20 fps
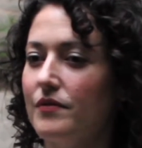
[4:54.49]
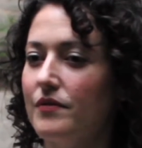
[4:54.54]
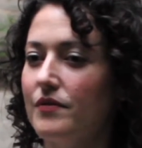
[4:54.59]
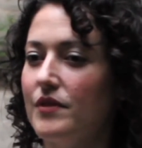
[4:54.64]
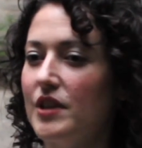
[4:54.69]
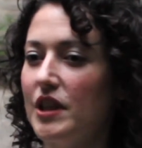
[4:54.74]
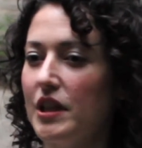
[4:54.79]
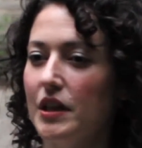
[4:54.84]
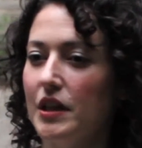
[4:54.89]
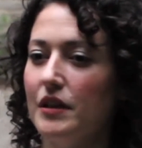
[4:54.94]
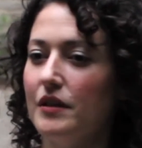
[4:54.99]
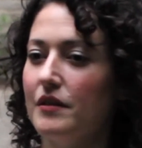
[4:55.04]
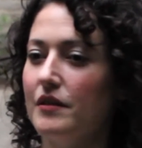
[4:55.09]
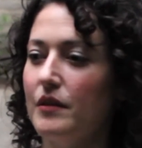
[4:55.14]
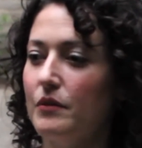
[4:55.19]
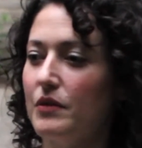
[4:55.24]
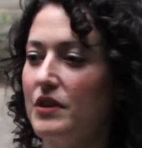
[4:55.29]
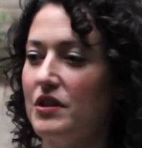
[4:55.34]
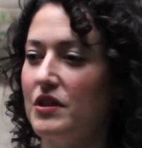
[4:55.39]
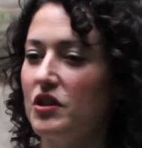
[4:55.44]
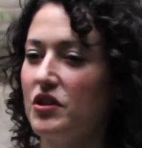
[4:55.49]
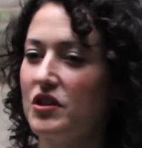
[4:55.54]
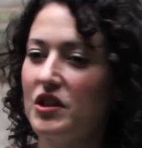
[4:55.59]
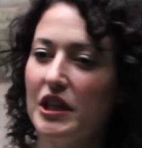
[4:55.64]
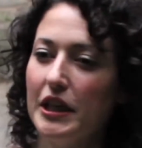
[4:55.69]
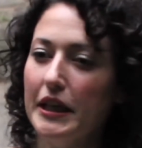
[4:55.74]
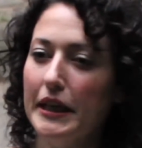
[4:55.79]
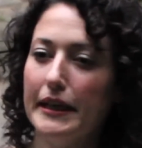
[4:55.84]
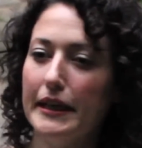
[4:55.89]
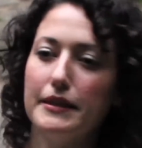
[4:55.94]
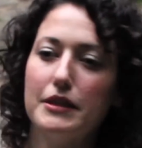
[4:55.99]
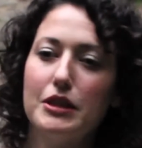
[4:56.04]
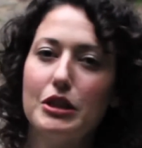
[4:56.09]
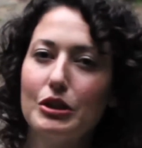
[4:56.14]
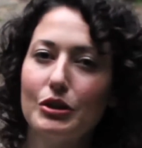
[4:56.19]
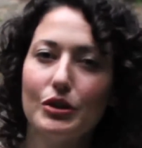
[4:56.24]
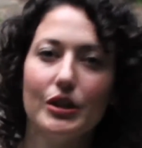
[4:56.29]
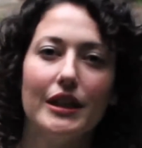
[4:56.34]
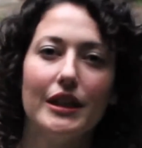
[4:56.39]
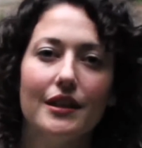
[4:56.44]
it was just the it
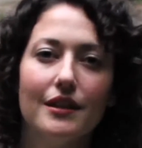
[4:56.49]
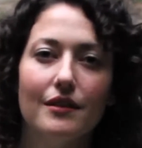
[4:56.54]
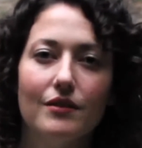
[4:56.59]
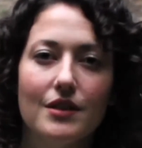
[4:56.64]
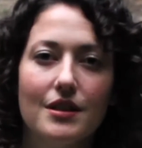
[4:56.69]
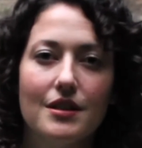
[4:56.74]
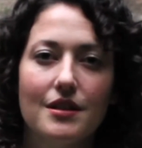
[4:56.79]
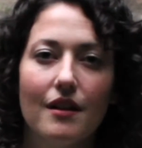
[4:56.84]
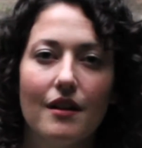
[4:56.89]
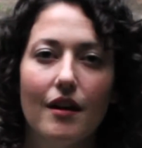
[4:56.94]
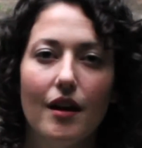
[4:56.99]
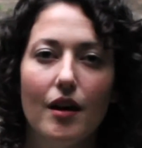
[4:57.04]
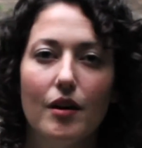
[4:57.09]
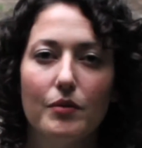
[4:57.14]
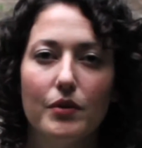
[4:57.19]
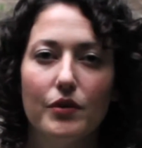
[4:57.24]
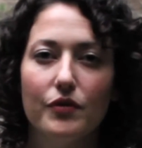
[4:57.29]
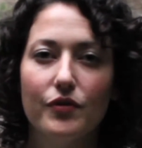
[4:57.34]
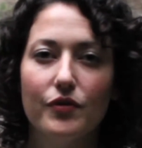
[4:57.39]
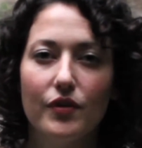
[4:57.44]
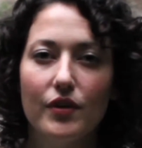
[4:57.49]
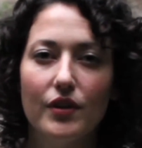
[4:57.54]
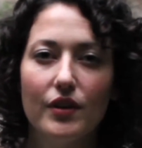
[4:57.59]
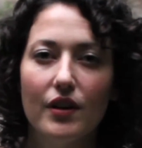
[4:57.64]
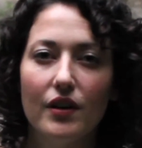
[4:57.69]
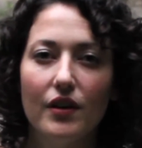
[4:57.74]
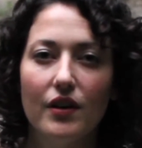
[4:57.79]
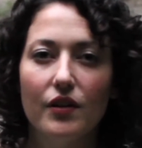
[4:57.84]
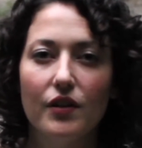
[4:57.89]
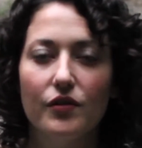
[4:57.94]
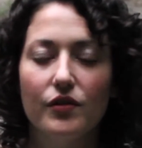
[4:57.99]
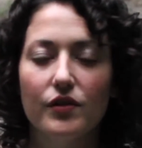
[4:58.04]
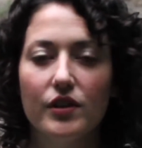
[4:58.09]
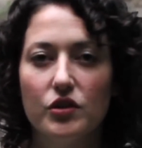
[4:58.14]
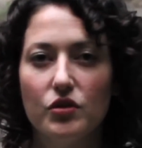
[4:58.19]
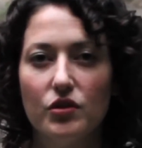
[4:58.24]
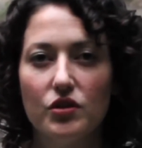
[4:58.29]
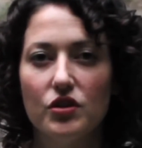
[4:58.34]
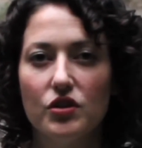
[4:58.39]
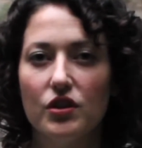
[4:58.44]
street. It was the hub of
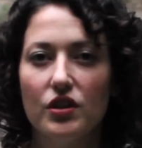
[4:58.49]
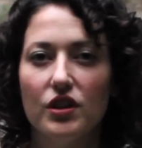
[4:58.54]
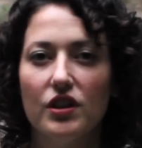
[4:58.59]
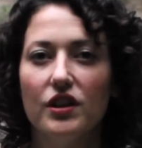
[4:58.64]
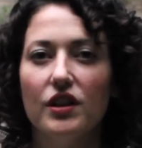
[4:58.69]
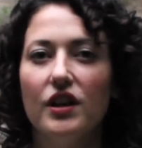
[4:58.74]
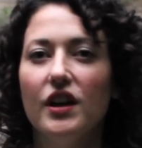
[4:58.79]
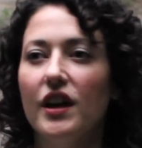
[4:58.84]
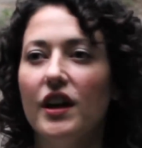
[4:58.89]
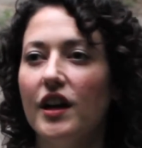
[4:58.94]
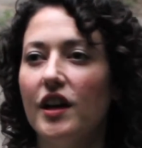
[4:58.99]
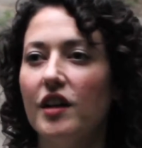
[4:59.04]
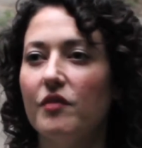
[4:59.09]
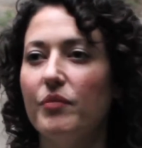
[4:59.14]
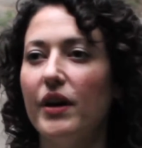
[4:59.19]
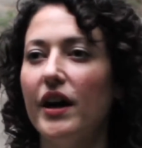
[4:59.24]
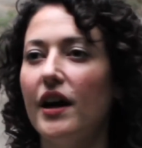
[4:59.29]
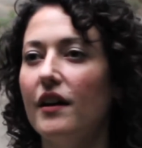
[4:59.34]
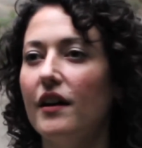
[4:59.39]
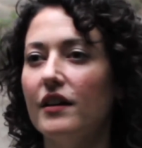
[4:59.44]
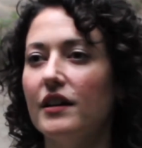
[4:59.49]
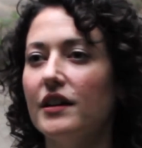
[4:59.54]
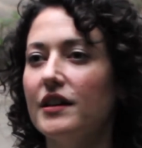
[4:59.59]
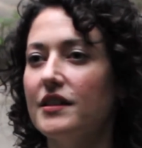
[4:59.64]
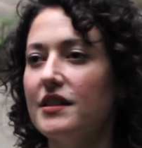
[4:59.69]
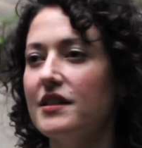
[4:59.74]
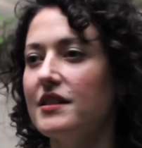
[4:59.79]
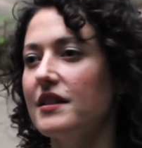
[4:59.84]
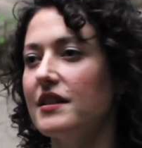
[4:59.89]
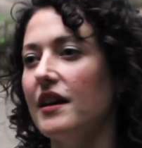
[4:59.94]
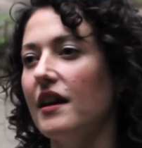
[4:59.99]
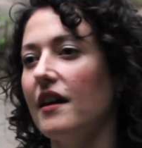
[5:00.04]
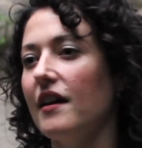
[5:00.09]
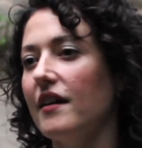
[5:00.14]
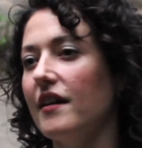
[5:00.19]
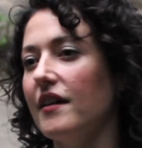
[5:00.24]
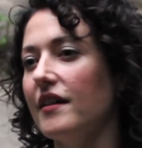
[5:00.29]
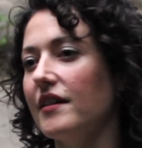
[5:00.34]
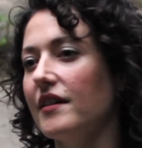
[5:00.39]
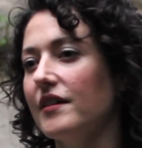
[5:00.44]
literature in Paris.
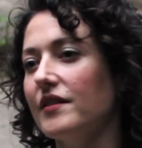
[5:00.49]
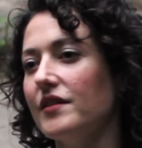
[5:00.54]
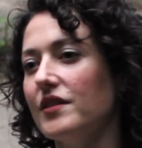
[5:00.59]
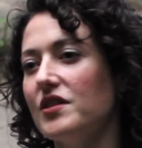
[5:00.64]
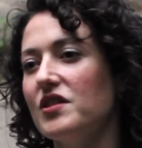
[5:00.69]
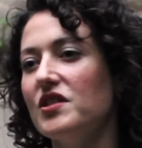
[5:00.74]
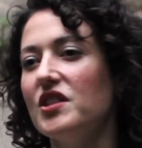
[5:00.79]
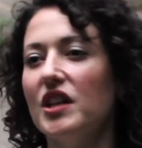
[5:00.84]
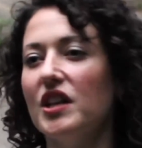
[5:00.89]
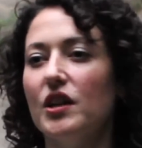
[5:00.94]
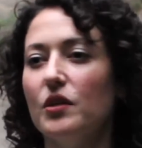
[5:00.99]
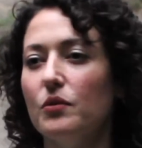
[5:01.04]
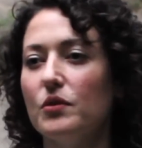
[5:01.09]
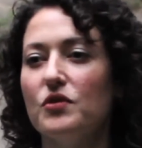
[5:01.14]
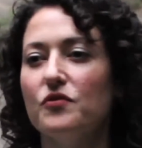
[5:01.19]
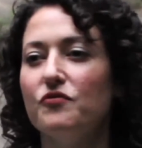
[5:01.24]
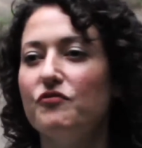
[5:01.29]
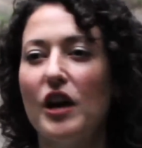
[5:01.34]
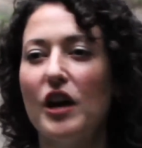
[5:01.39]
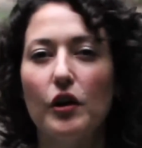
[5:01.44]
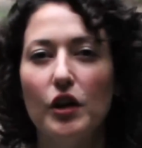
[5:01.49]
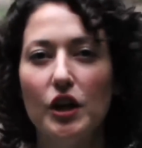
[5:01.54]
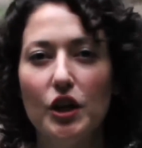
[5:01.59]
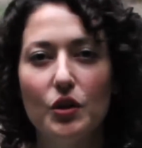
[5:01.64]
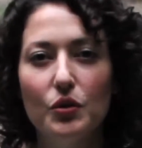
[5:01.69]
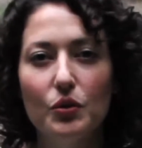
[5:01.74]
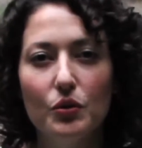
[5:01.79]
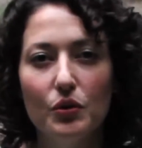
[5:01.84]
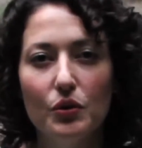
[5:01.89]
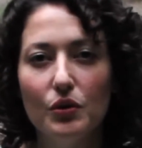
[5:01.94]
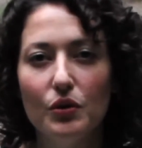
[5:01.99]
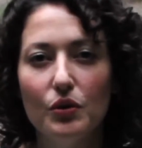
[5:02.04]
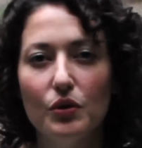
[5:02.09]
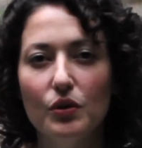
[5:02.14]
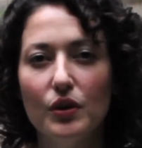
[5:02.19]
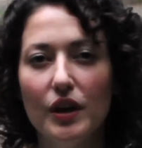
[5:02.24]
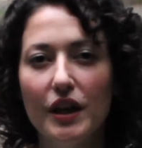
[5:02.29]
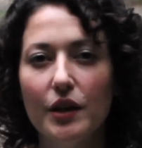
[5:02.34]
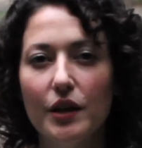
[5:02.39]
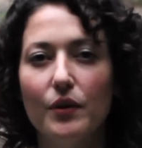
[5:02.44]
The scene was very
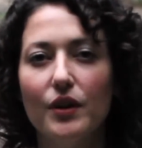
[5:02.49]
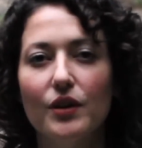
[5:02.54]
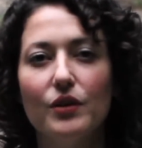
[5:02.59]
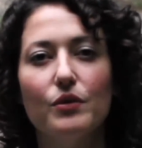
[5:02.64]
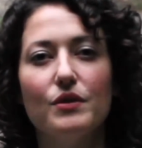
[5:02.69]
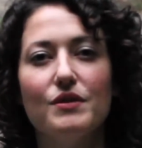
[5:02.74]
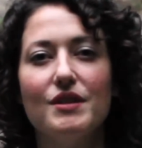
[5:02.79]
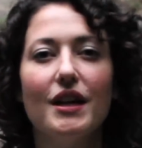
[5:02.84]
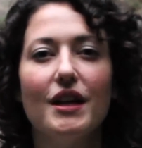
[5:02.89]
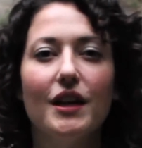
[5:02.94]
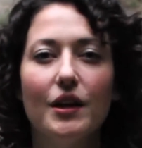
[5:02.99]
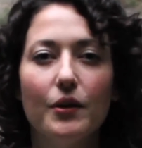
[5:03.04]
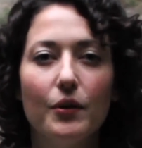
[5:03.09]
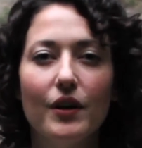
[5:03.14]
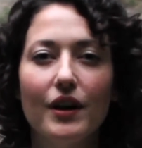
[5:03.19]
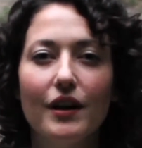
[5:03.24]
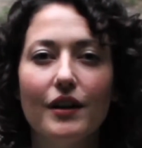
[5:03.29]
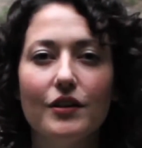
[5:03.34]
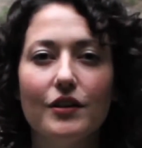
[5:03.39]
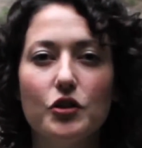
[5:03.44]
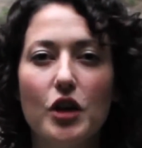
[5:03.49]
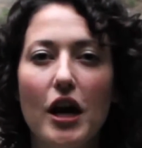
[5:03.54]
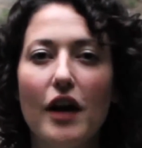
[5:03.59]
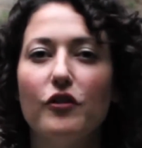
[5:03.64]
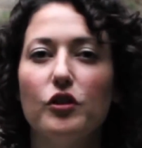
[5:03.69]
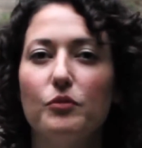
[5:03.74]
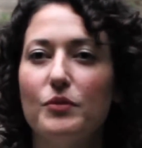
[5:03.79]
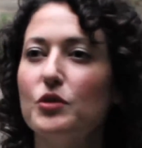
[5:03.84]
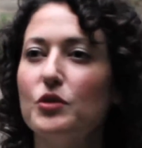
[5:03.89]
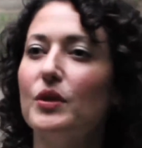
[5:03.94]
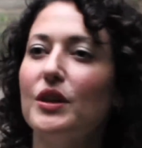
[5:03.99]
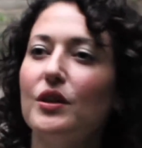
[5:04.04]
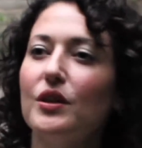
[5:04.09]
cool. Anyone who was anyone traveled between